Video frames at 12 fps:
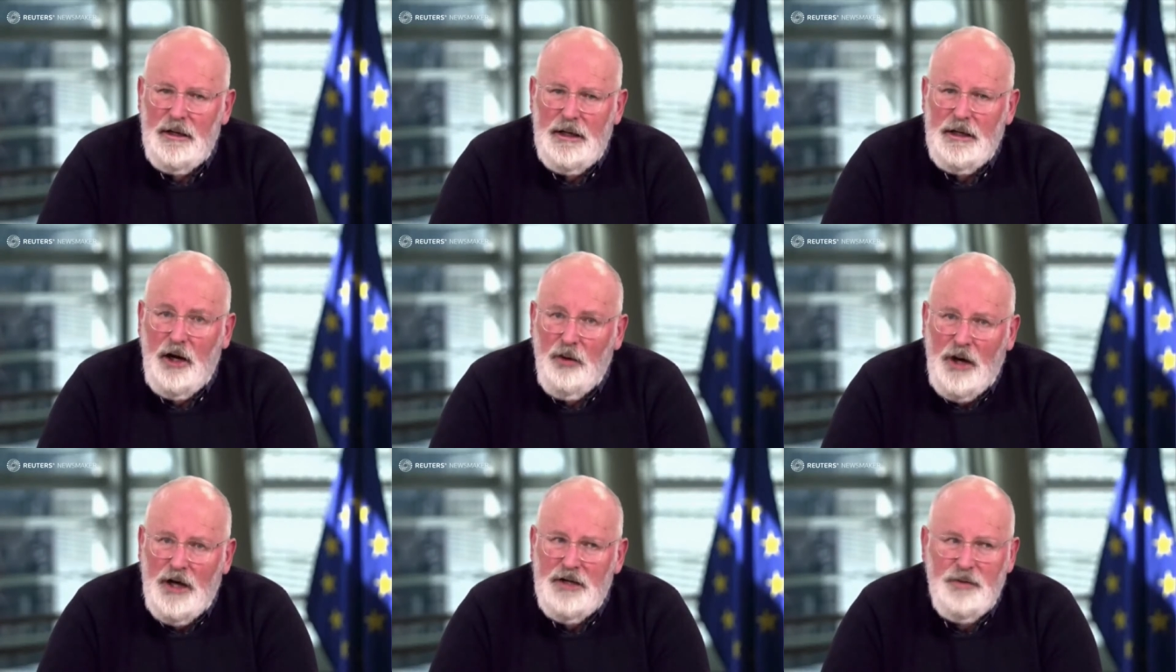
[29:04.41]
in
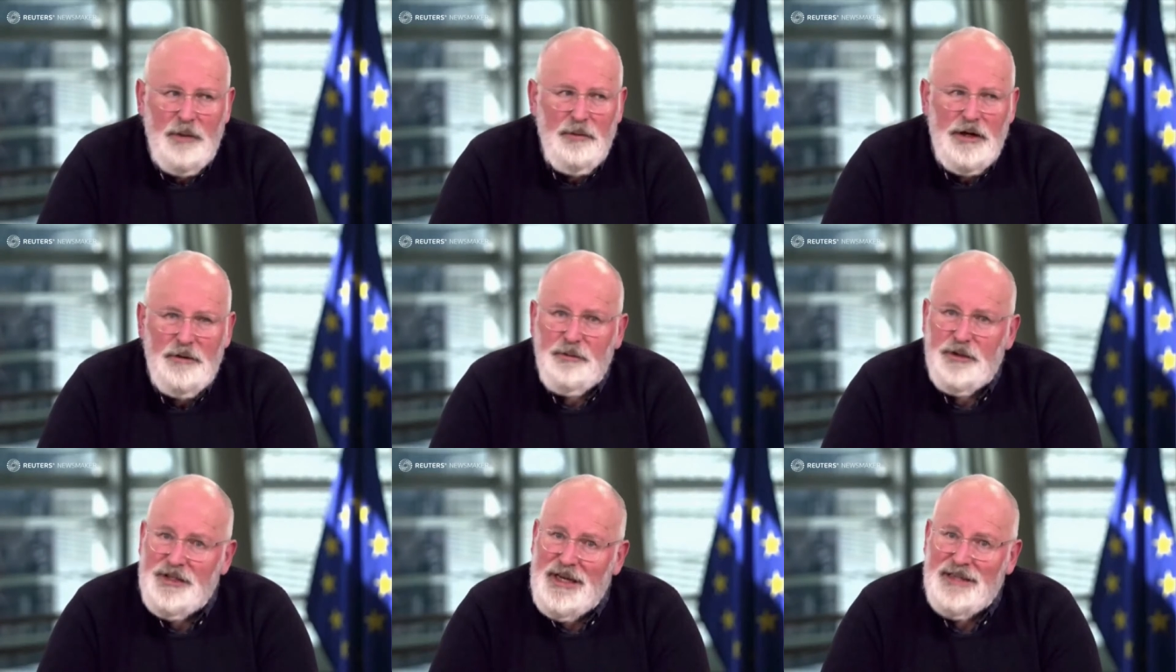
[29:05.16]
our right when we
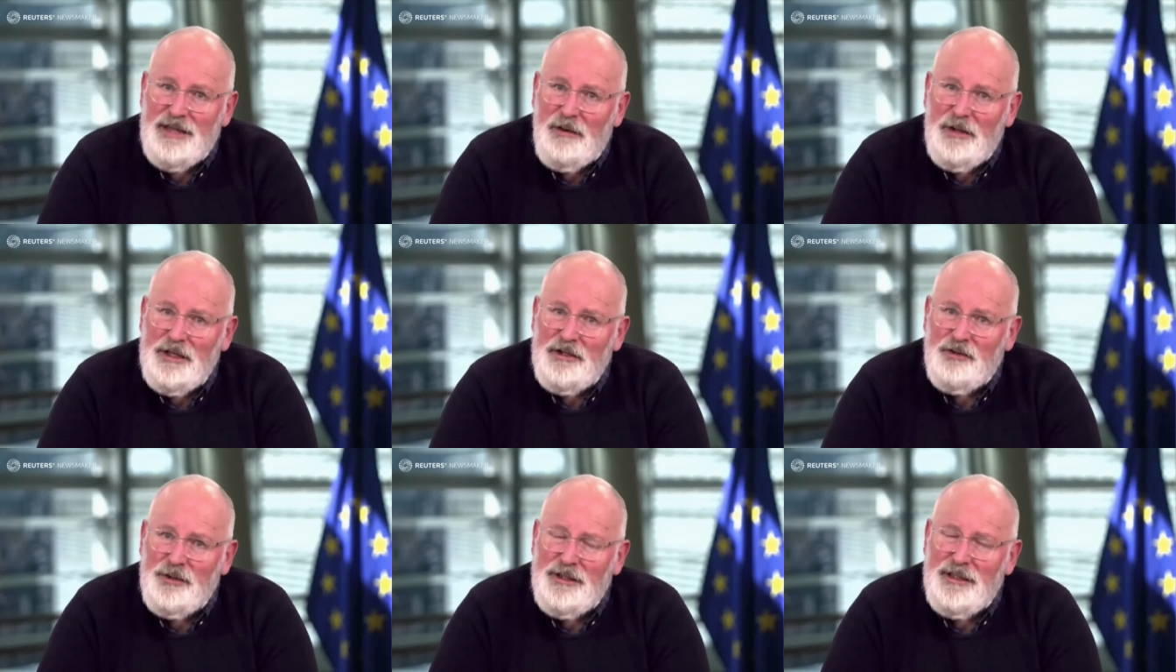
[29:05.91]
protect our
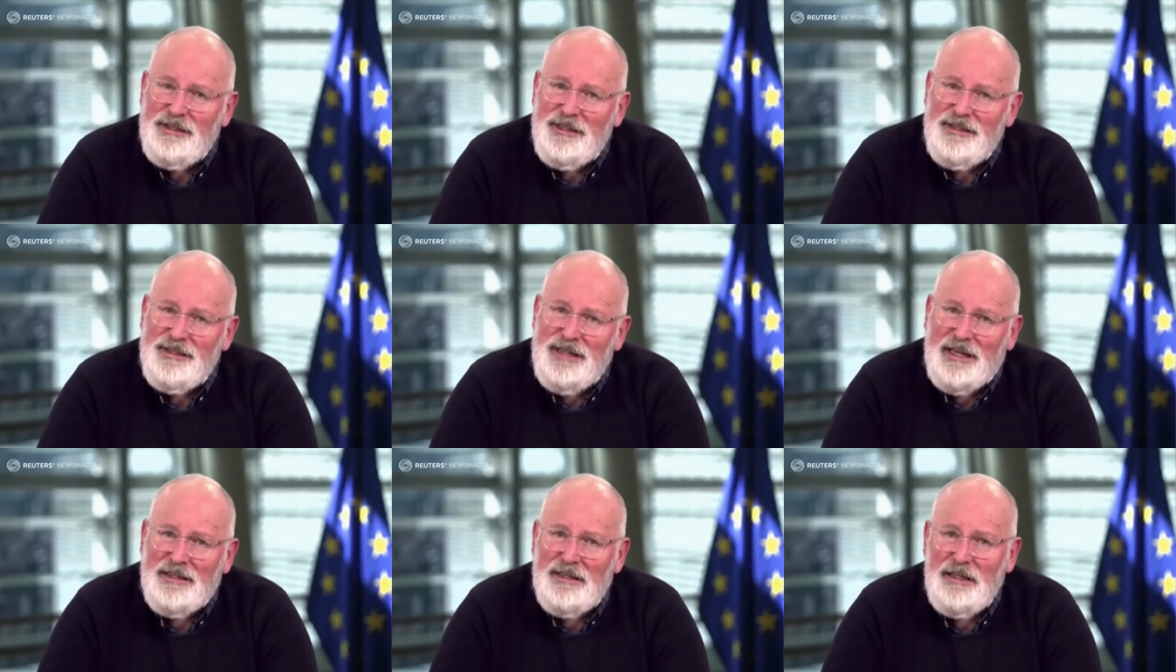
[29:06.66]
industry that does
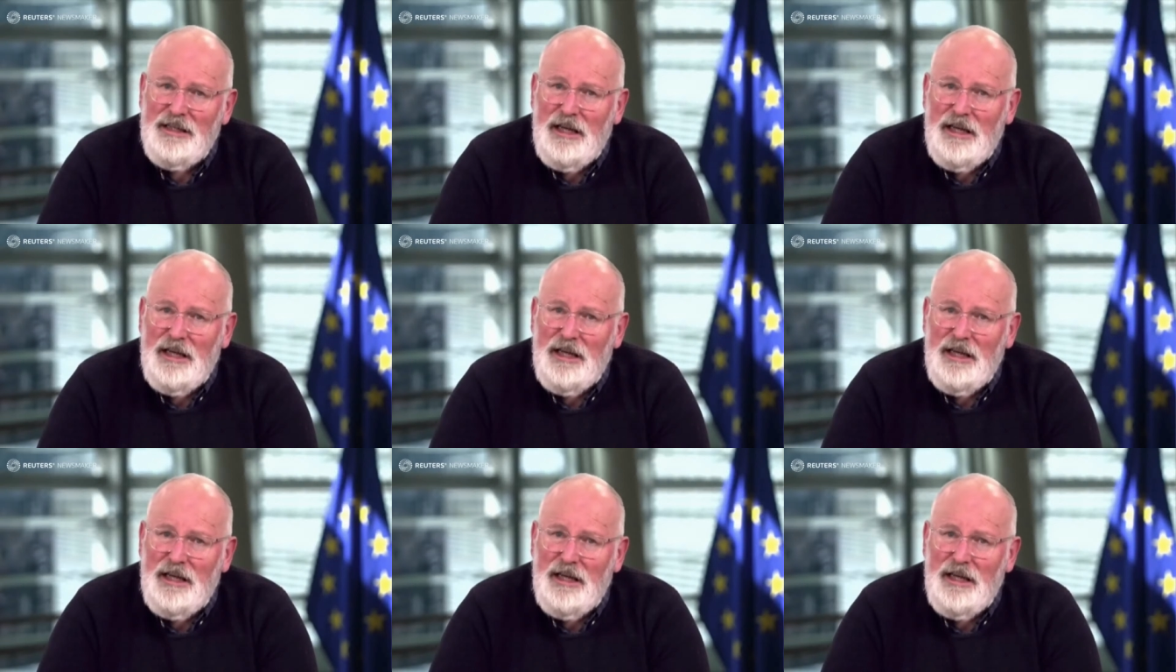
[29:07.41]
that